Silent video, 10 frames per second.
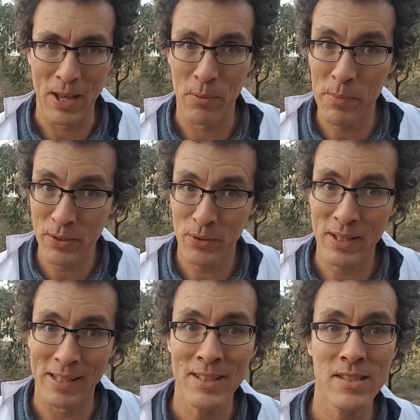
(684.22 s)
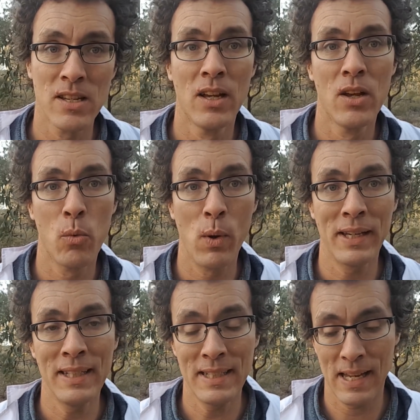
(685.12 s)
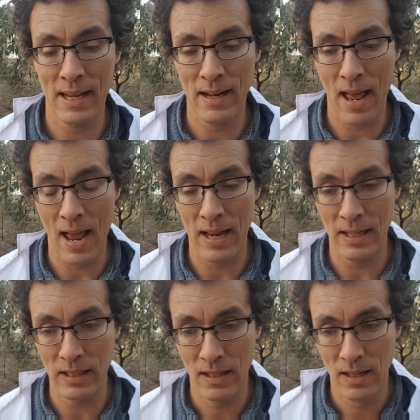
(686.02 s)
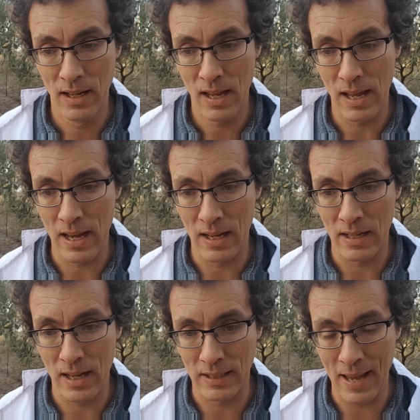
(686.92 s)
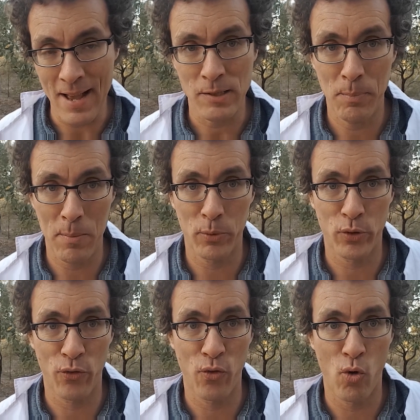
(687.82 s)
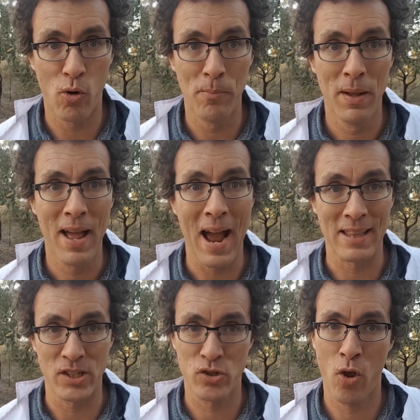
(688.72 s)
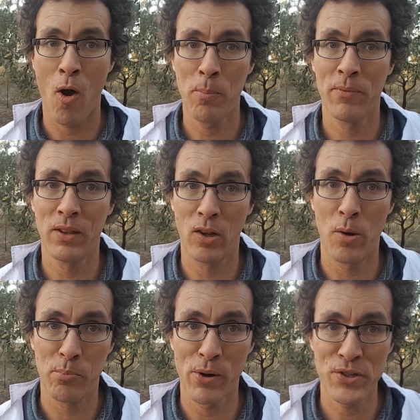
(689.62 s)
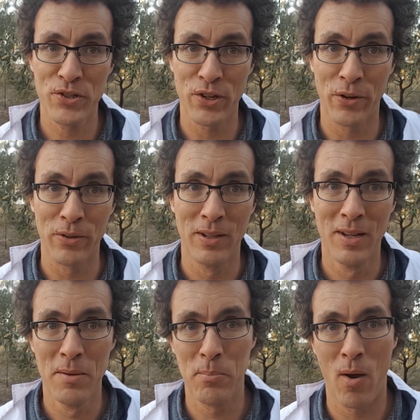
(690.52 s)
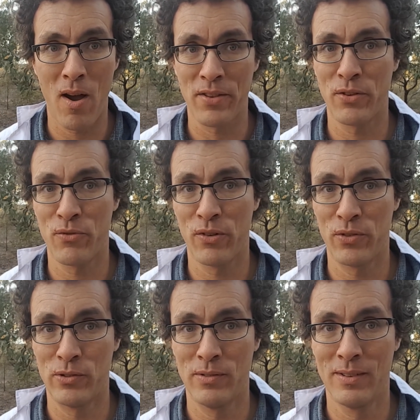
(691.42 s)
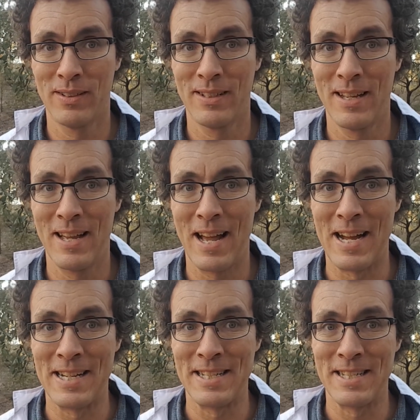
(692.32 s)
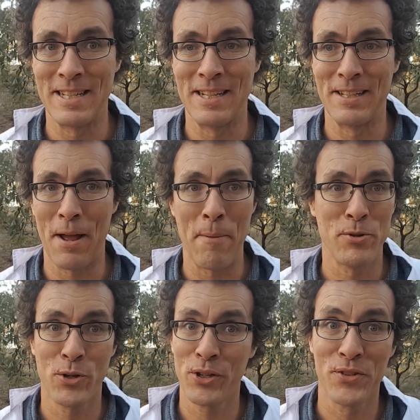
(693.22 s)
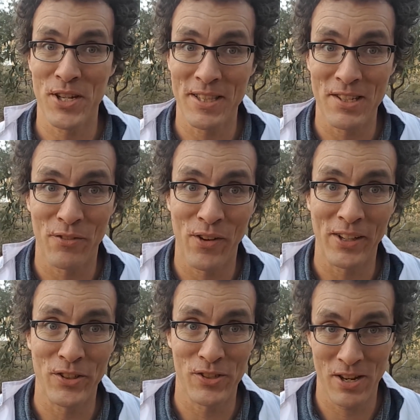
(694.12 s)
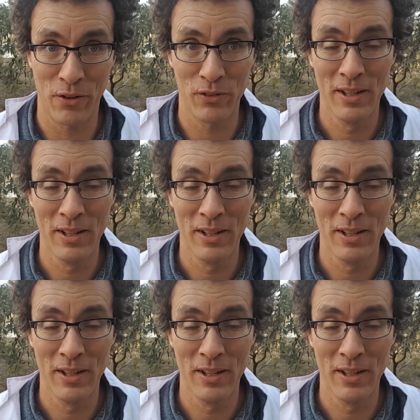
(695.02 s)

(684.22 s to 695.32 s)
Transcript: And when we do this, we can get a gas bubble to form at the top of the low pressure zone behind the riffle. And I'm sure you've seen this effect yourself.